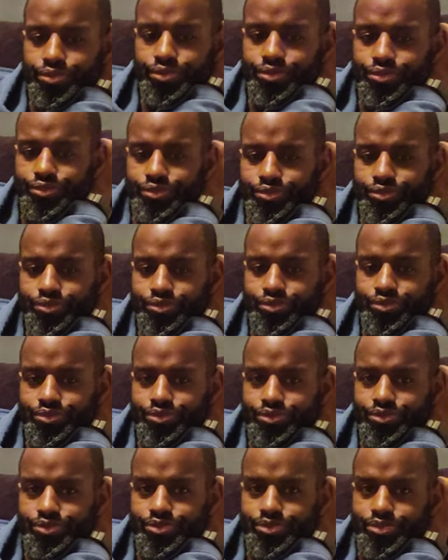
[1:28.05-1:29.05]
Okay.
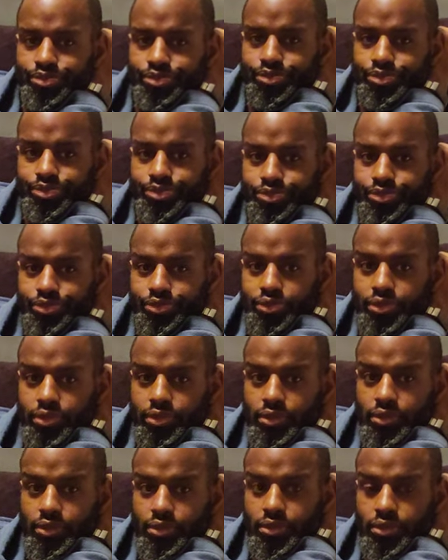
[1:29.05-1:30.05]
Do
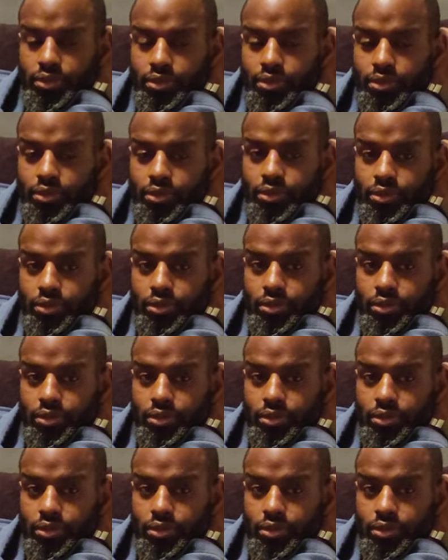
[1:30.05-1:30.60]
you think we're